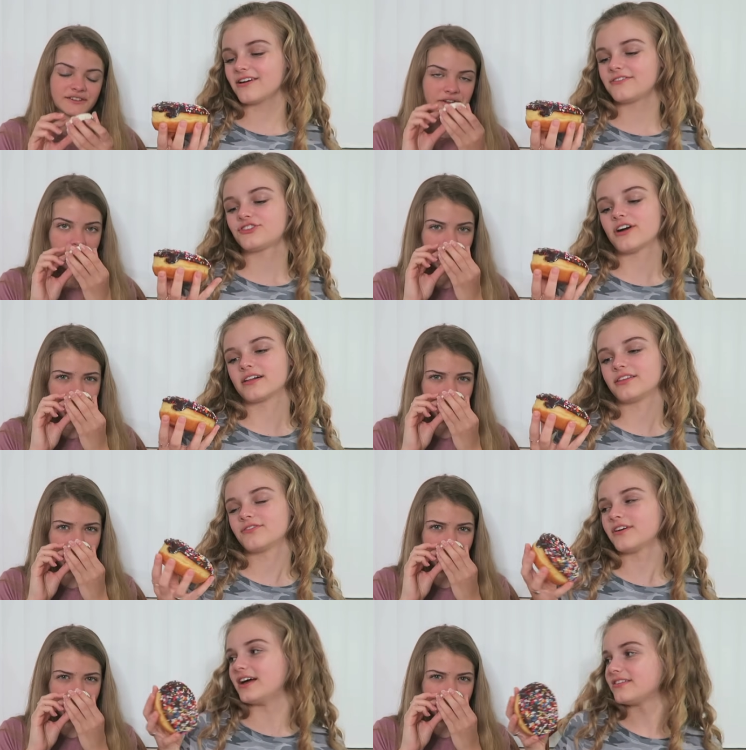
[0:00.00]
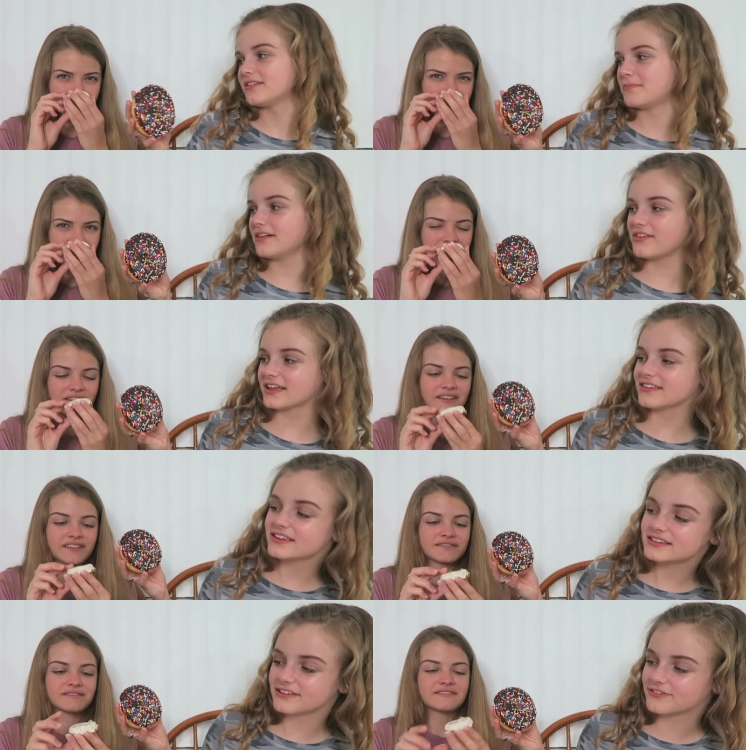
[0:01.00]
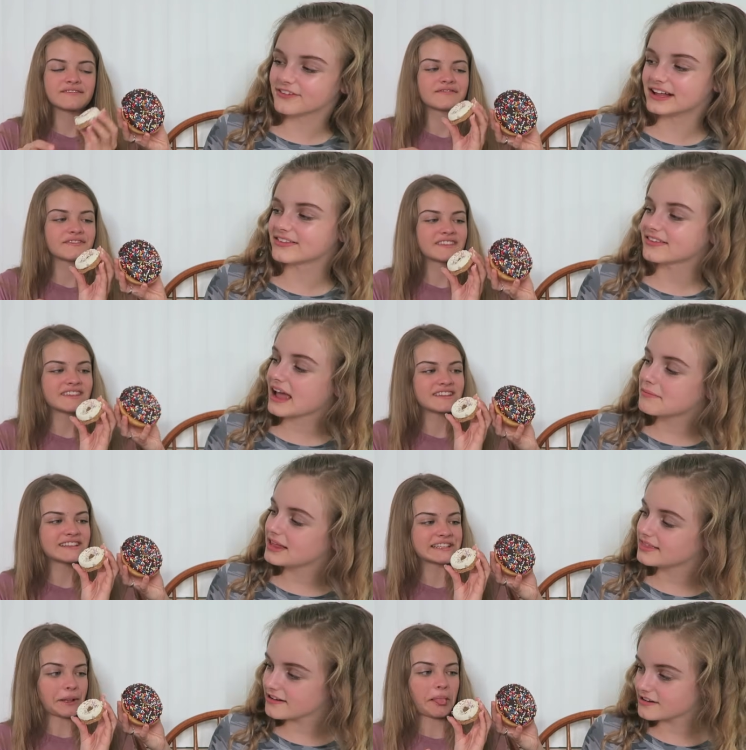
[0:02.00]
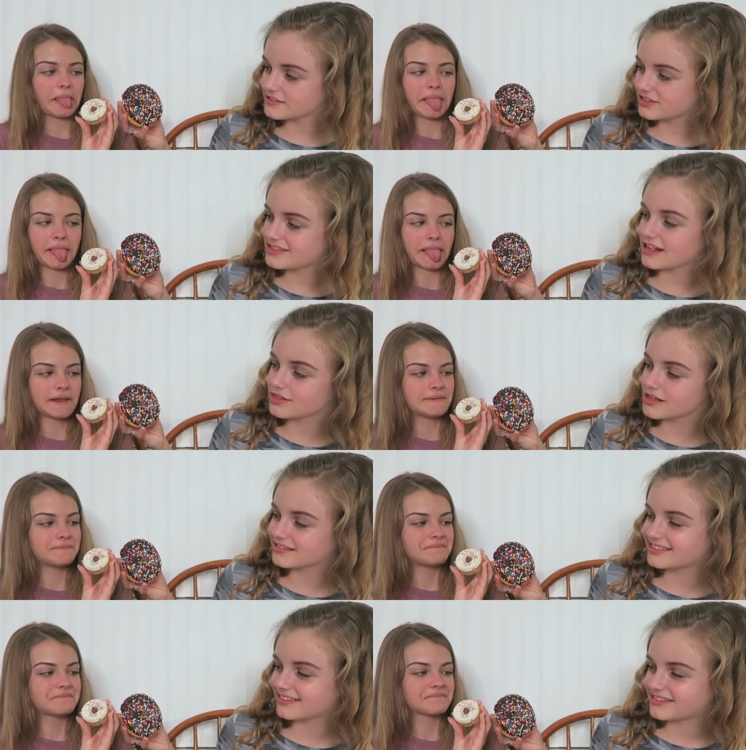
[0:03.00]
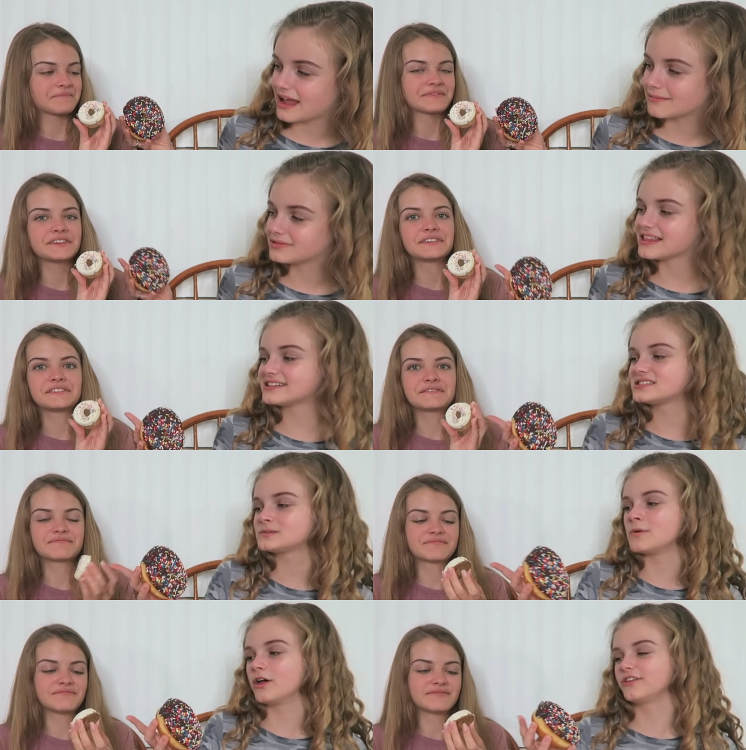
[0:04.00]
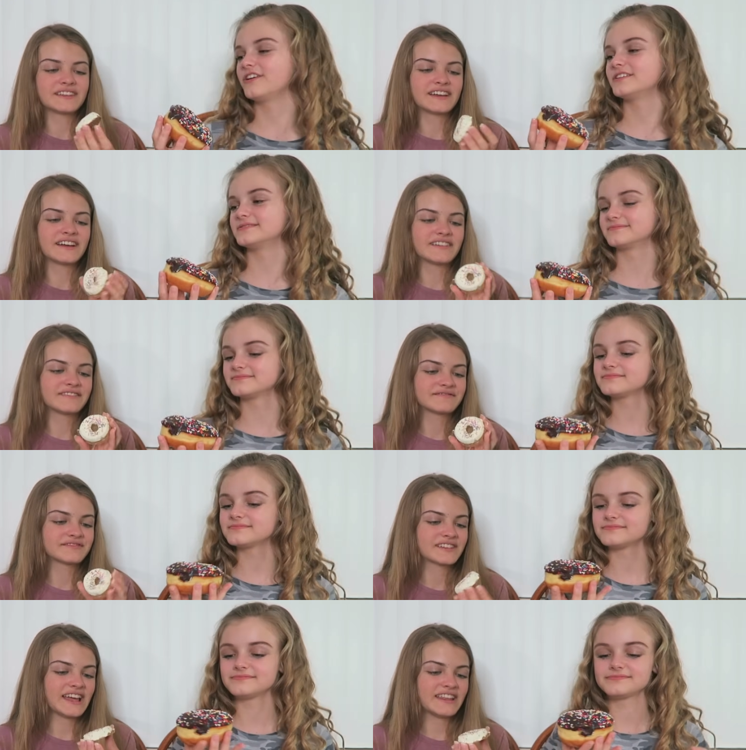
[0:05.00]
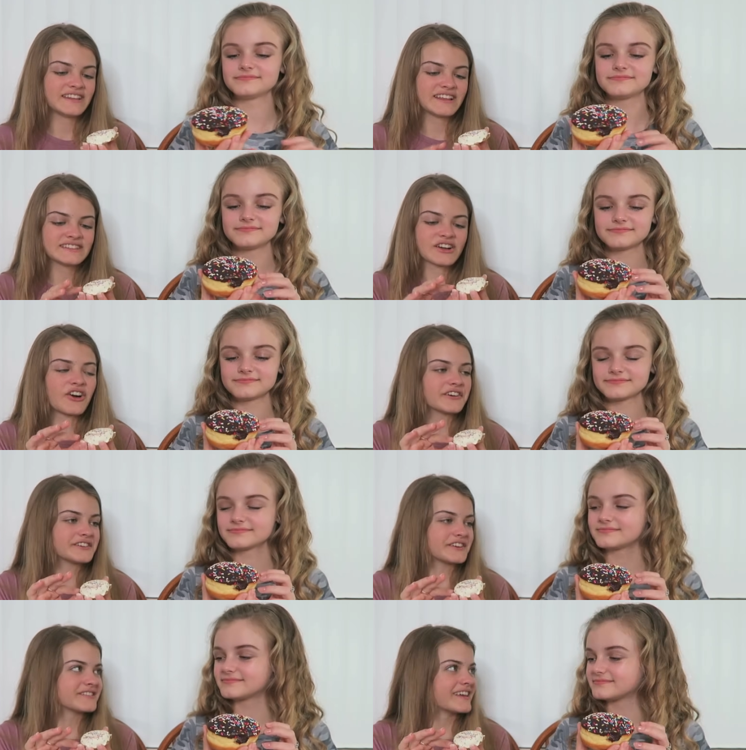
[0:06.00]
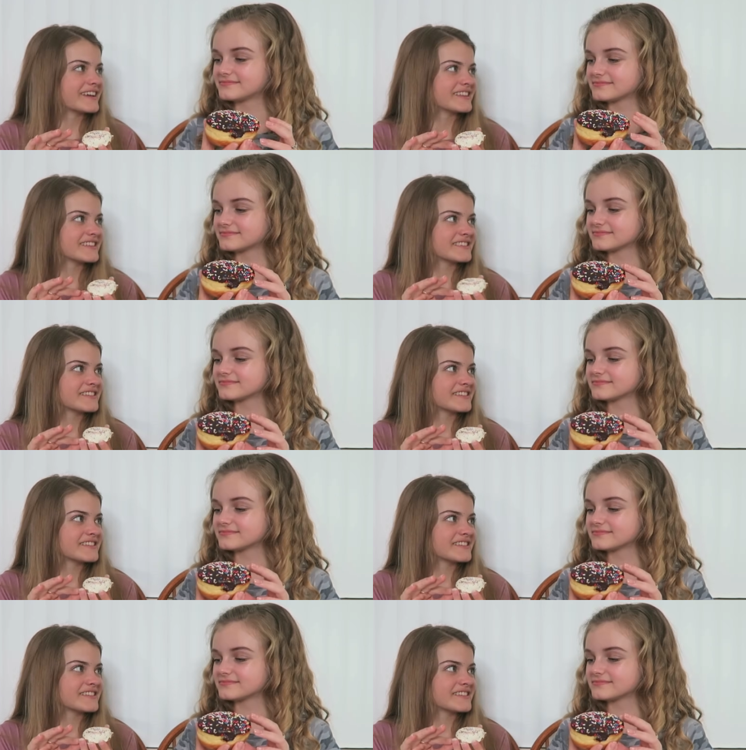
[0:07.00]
Speaker 1: love chocolate frosted, but look at the difference. I mean, they're they look the same. They're, that's smaller. Yeah,
Speaker 2: and it's harder. Like,